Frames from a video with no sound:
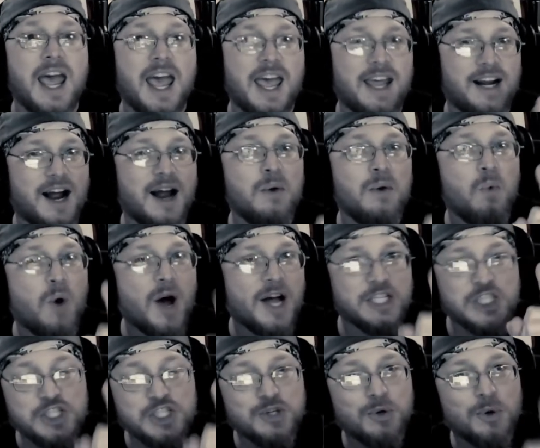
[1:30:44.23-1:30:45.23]
And I
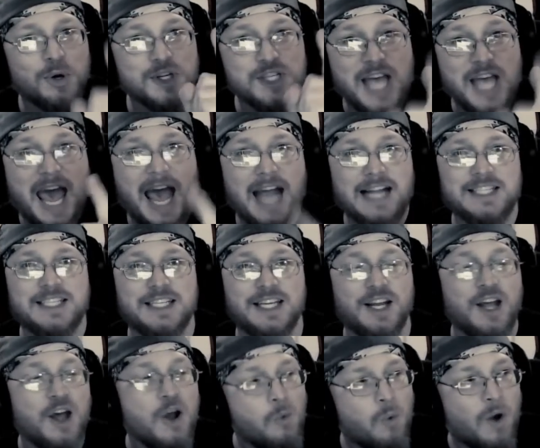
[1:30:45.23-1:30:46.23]
watched your
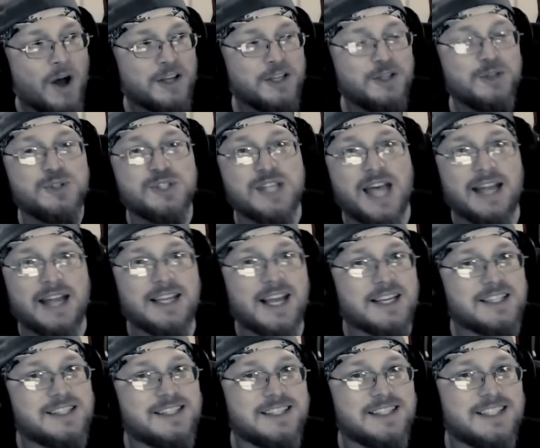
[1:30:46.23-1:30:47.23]
tactic while you sat
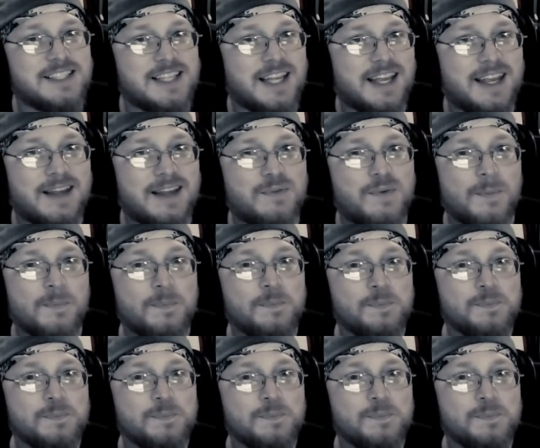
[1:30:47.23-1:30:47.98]
next to Steve.